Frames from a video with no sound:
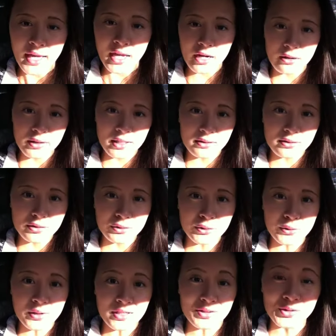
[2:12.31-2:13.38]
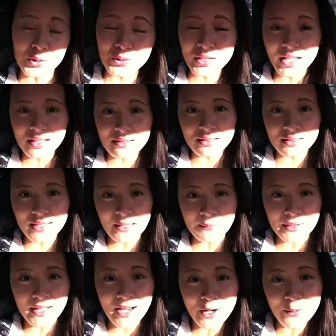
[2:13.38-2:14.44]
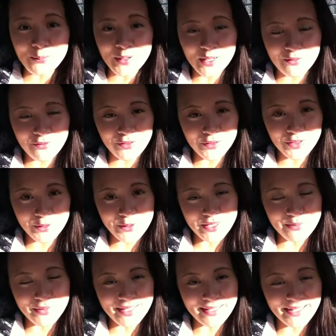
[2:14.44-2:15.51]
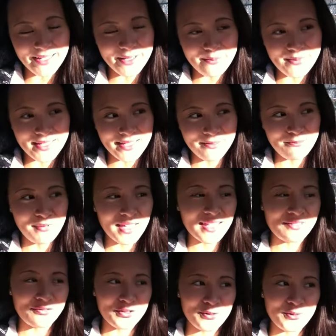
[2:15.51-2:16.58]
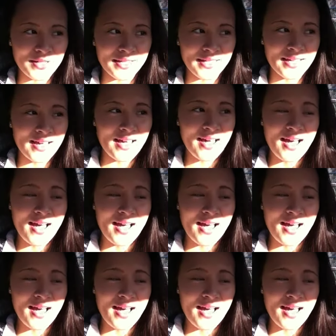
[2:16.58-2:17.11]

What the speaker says: area, to donate to them and help out for the Christmas times and make everyone